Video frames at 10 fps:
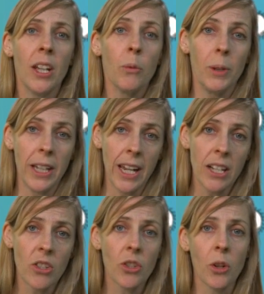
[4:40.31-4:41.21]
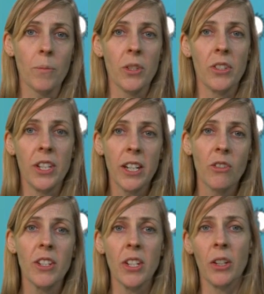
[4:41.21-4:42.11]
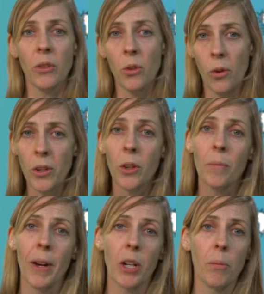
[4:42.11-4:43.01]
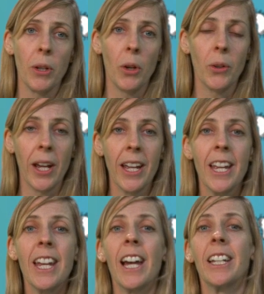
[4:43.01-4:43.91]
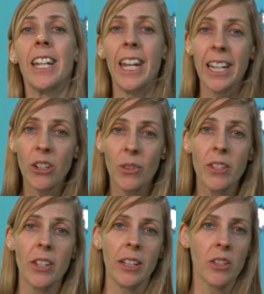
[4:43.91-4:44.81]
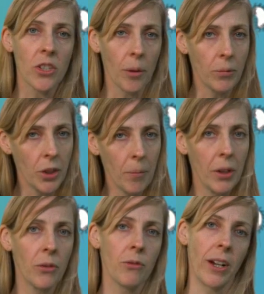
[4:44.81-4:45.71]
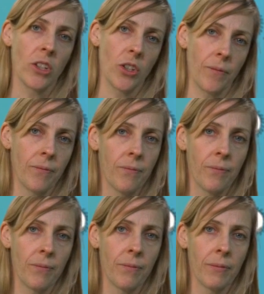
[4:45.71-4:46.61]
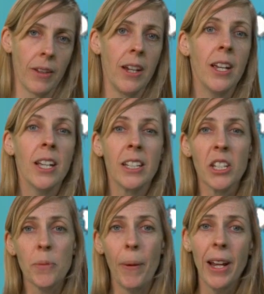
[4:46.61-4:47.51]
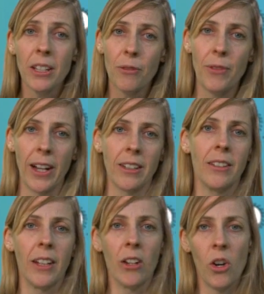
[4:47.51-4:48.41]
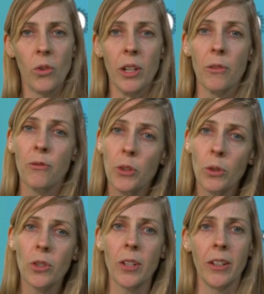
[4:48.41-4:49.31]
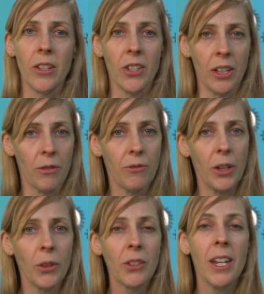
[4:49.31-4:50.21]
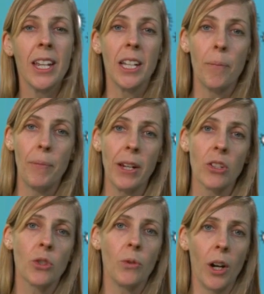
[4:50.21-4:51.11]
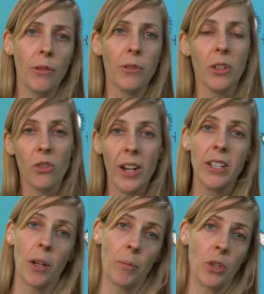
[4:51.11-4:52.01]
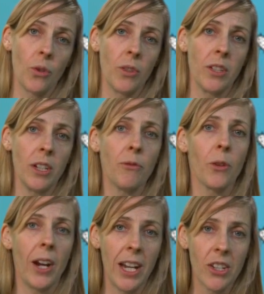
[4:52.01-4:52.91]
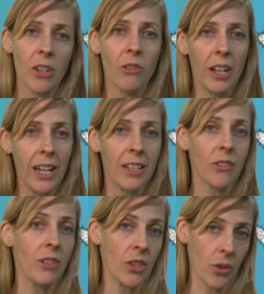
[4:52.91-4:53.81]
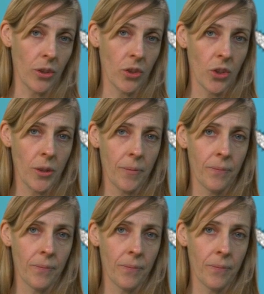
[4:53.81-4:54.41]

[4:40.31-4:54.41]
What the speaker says: With age comes a decrease in our core gut microbiota and an increase in the subdominant fraction. Despite the fact that there are only a few studies in the field, it appears to offer a great opportunity for aging-related research.